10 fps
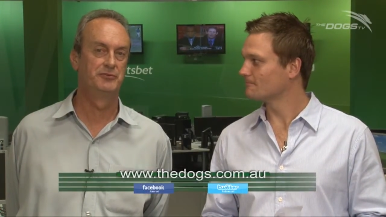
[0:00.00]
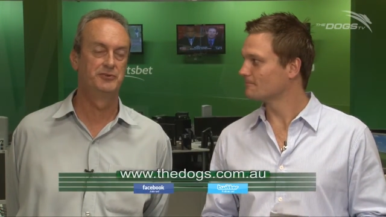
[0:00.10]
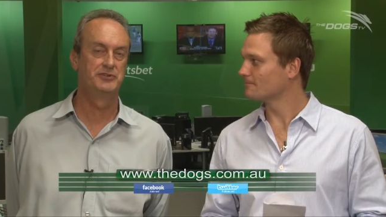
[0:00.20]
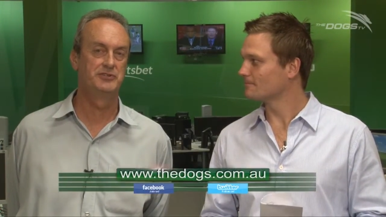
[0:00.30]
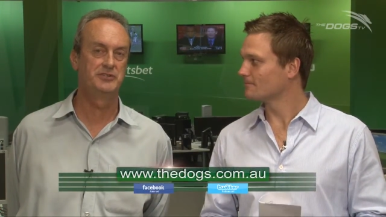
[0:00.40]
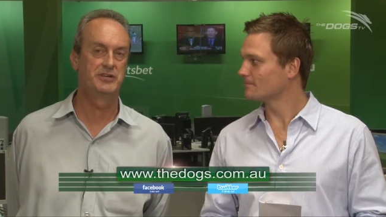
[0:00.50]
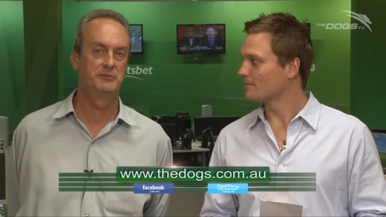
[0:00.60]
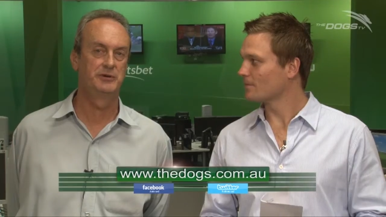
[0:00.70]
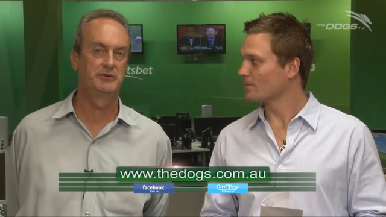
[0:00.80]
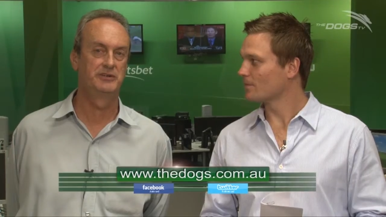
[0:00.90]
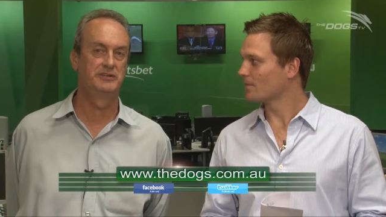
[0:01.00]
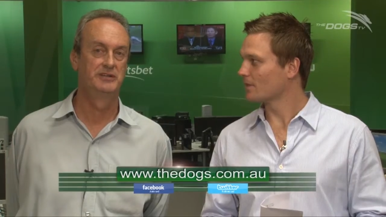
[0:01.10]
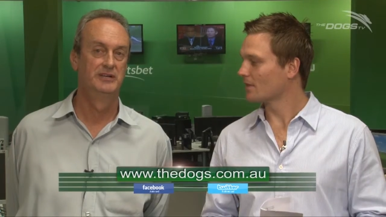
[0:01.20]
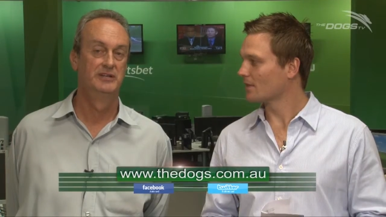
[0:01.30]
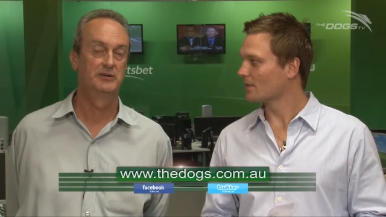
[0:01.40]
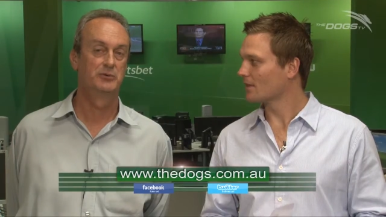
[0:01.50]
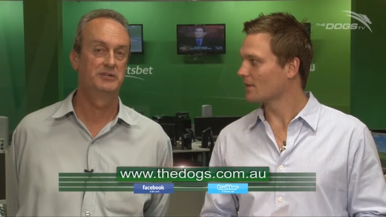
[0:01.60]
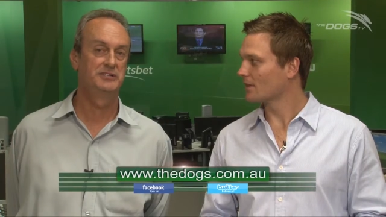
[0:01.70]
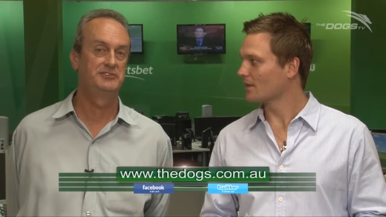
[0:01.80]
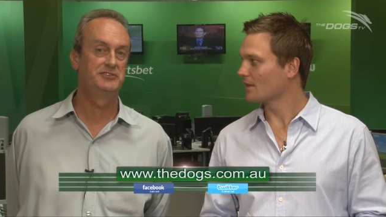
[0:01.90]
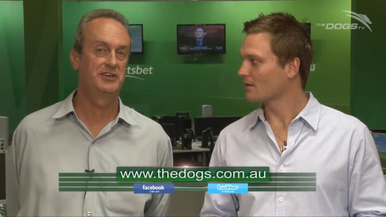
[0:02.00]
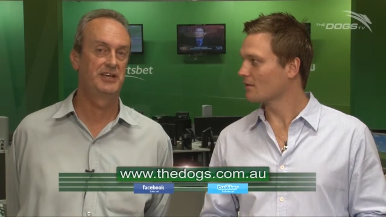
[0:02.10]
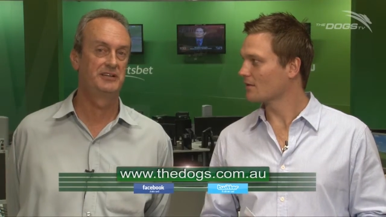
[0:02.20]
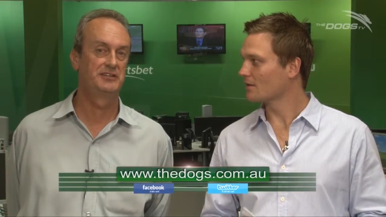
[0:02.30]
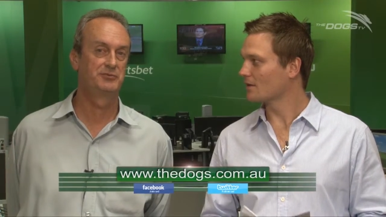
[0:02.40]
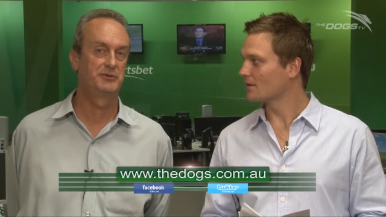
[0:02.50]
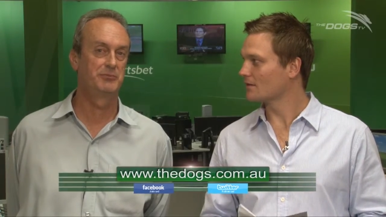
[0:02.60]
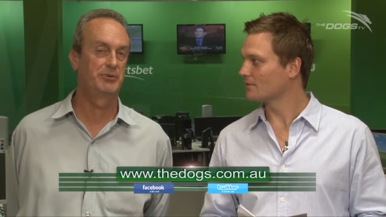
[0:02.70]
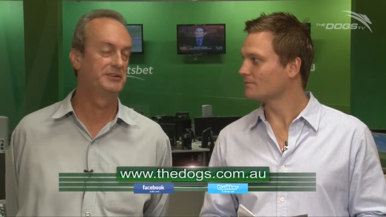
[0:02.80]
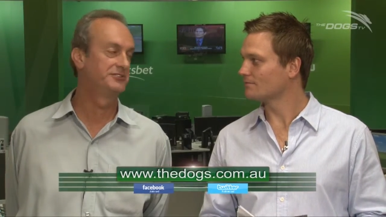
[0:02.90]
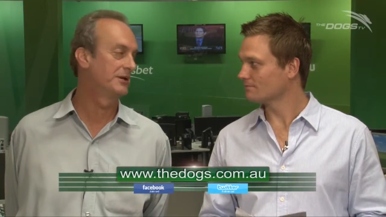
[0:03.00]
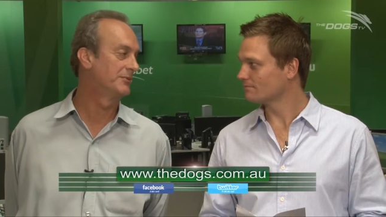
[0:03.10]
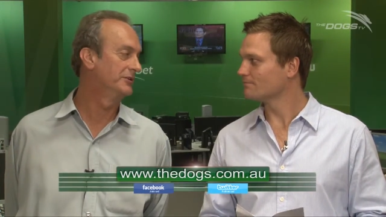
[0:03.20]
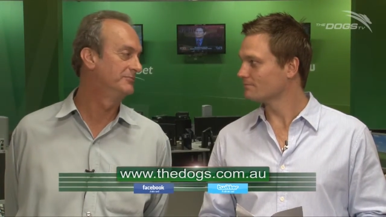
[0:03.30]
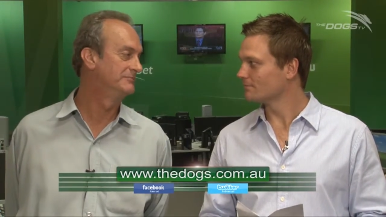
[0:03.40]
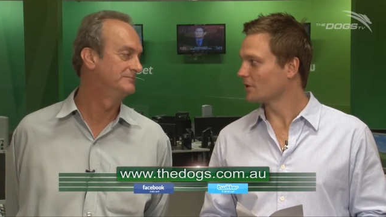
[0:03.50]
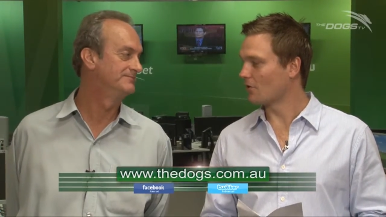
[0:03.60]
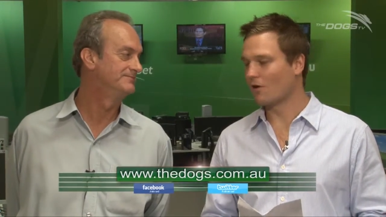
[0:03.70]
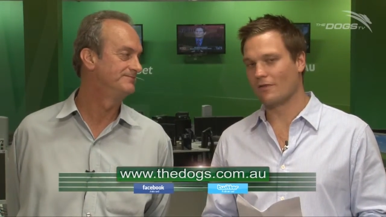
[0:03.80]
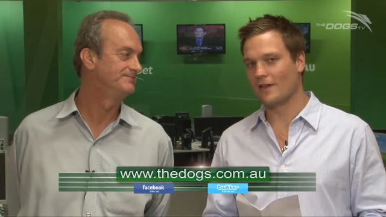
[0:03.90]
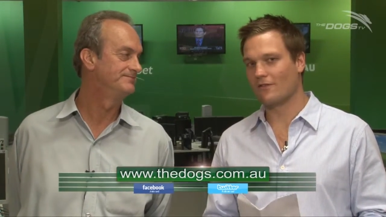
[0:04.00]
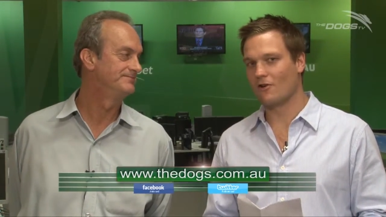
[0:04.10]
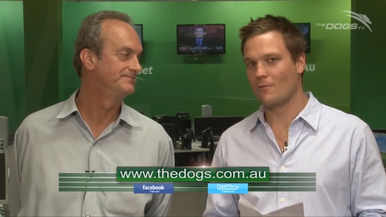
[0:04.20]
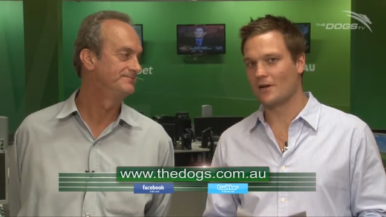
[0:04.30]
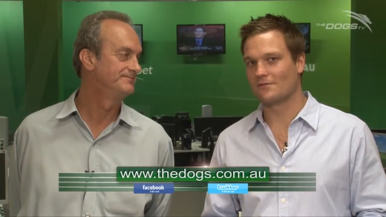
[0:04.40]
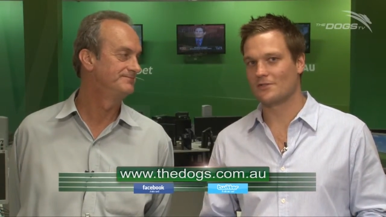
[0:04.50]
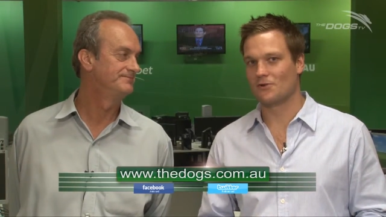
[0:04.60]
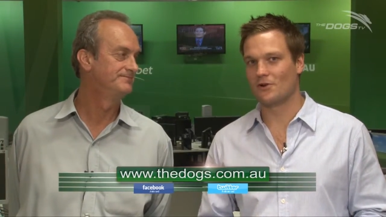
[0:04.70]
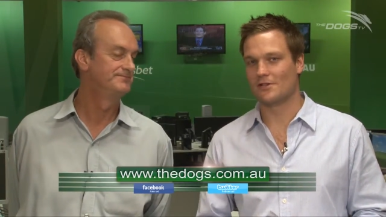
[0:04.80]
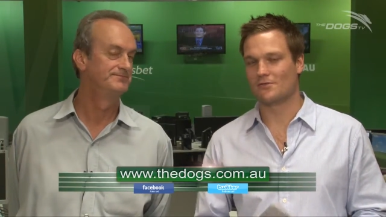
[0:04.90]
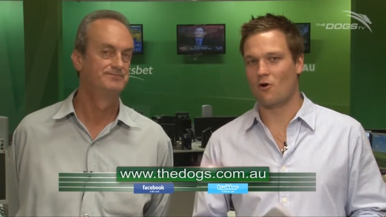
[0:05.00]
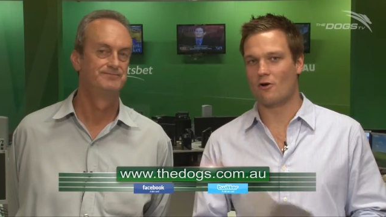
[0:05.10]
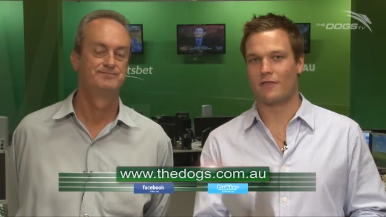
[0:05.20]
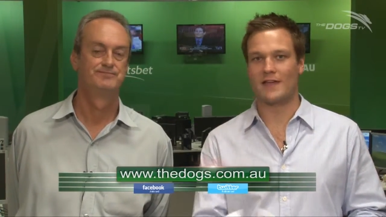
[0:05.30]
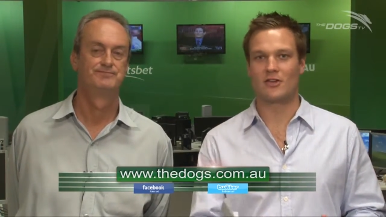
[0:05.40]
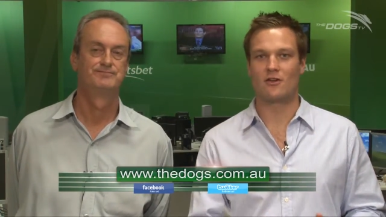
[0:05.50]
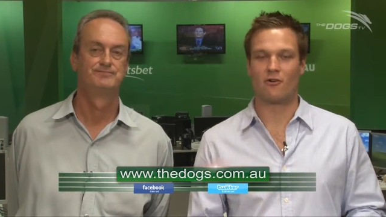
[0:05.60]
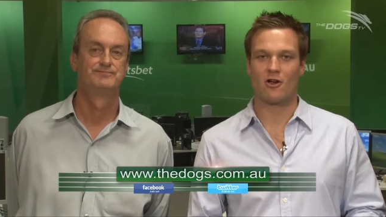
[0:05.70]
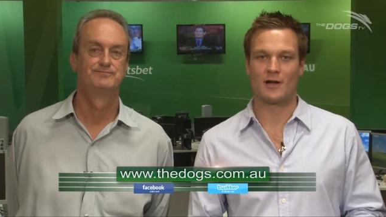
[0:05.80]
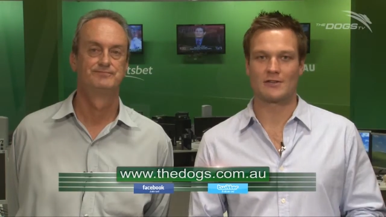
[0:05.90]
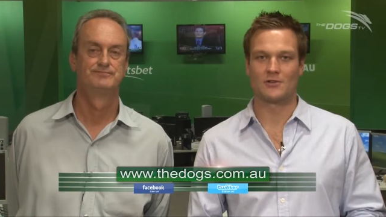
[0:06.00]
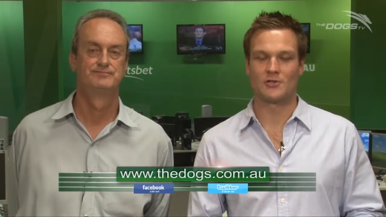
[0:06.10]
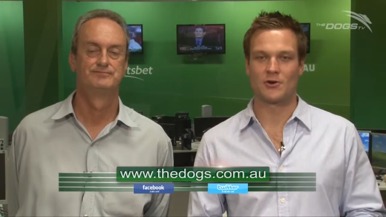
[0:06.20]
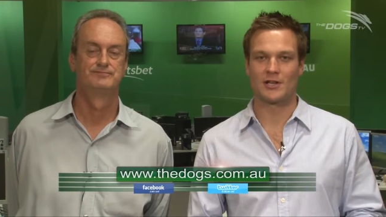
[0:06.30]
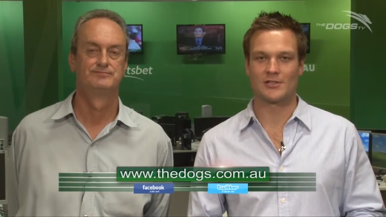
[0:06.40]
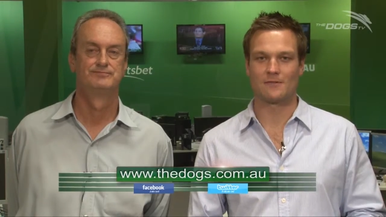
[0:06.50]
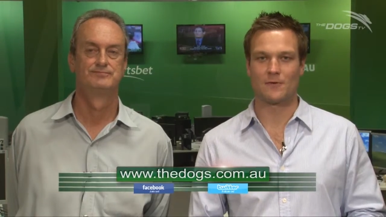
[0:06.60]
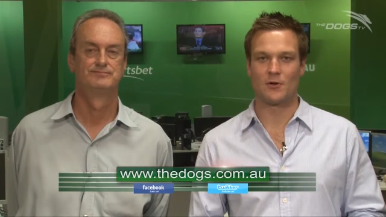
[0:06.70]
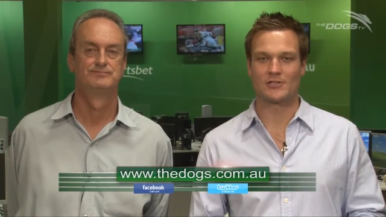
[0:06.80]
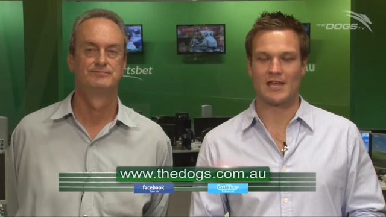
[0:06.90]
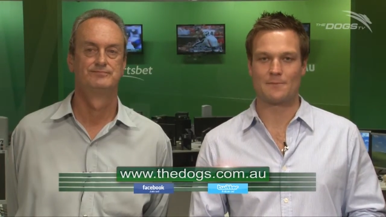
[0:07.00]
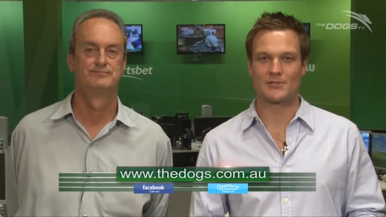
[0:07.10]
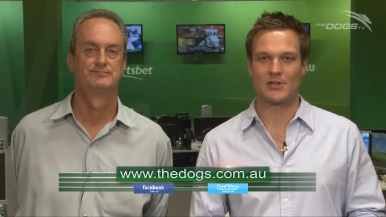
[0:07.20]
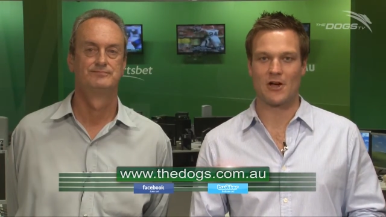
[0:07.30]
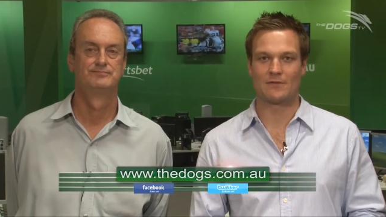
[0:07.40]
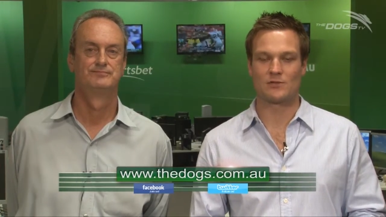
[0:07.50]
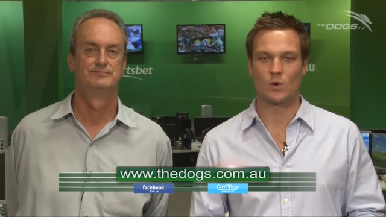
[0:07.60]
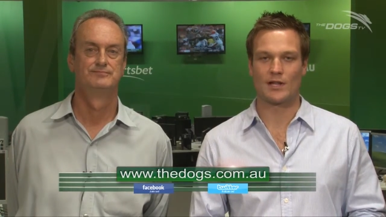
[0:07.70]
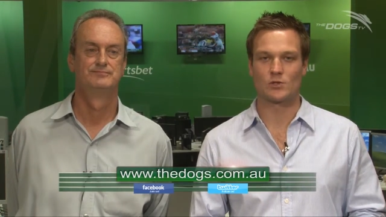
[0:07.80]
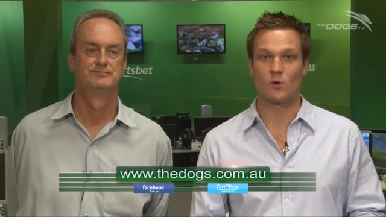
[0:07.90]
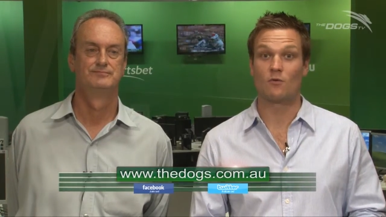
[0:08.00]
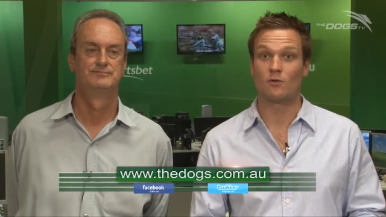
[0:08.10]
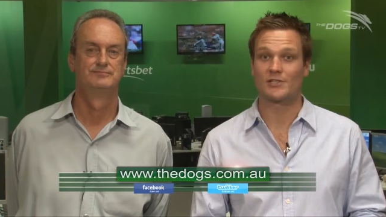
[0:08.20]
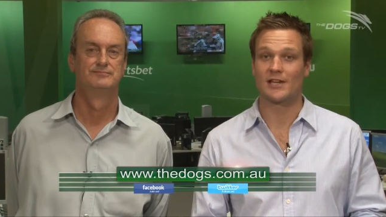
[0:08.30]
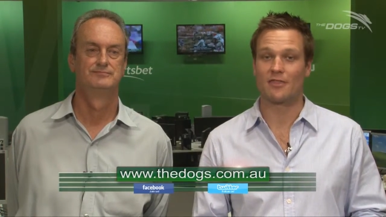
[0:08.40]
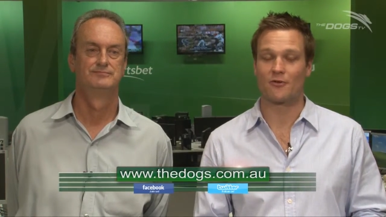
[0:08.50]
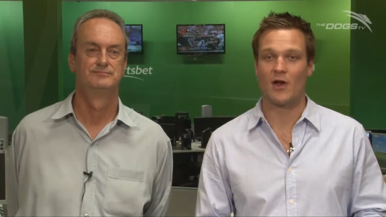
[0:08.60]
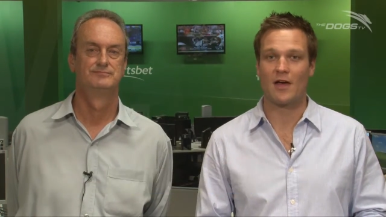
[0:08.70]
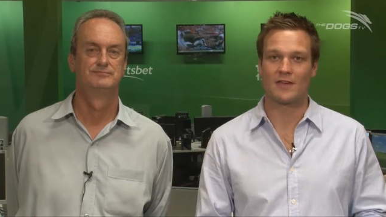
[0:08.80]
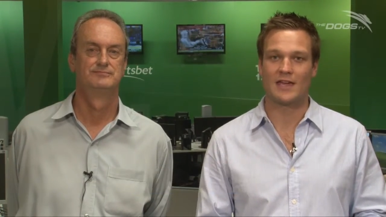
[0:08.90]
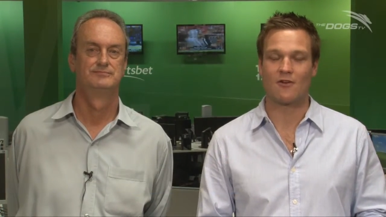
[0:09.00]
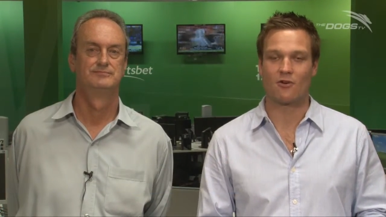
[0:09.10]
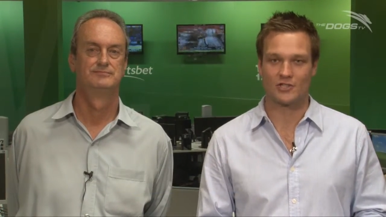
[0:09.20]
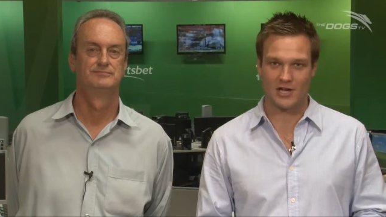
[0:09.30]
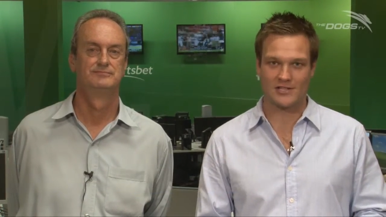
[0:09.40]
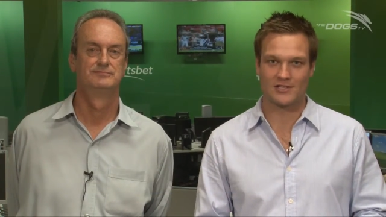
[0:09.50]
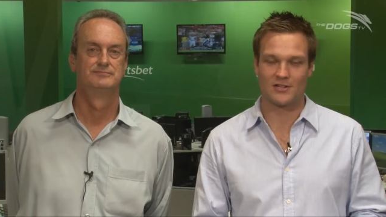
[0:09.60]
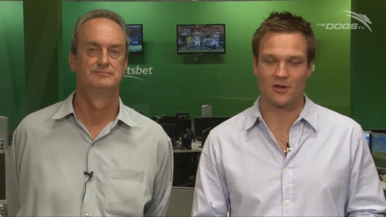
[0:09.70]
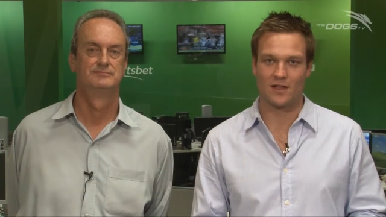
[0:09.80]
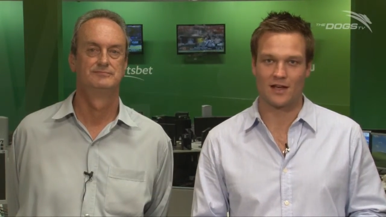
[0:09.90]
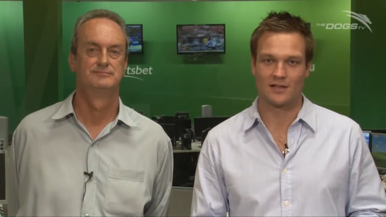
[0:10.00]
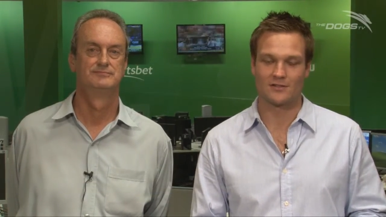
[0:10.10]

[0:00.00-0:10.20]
Speaker 1: 14th of January.
Speaker 2: And the quality's in town, and that's when the punters come home. All right, thank you very much for joining us, Ron. Thank you very much for joining us. The first episode of 2012. We'll see you throughout the year on Chasing the Dollar.